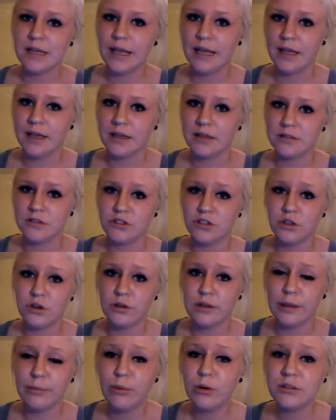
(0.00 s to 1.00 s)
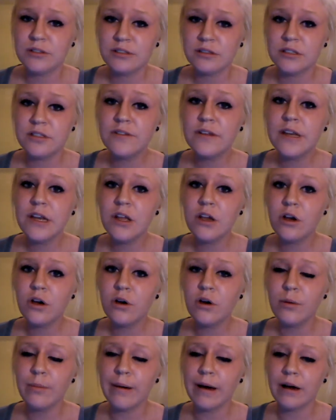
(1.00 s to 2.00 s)
and so they posted this
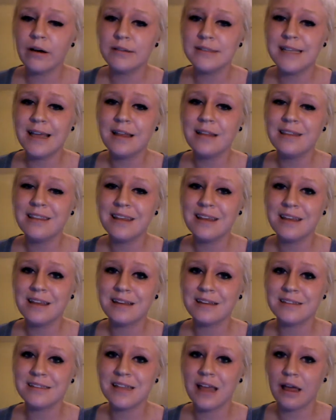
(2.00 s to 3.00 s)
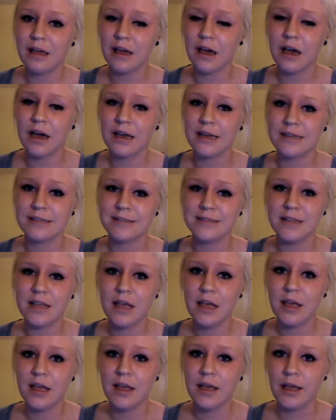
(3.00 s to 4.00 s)
video about 10 things that guys
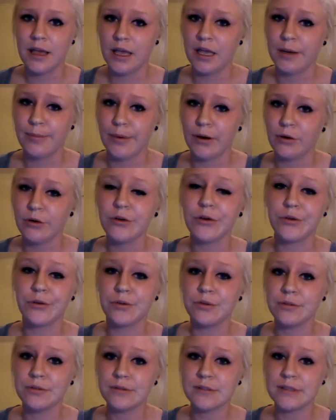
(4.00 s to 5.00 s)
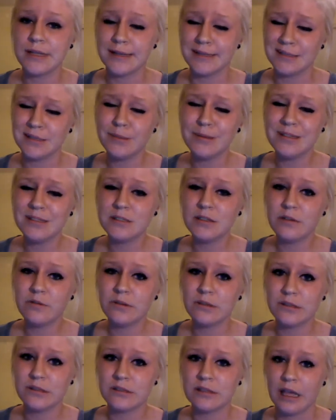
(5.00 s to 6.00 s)
hate about girls. And some of the
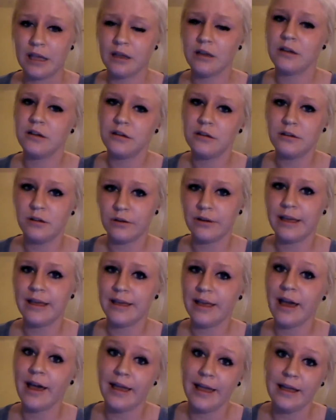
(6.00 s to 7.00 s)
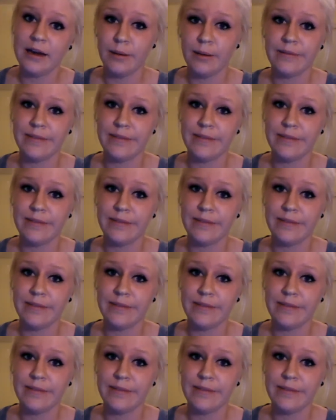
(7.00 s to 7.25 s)
stuff was like, okay, yeah, I hate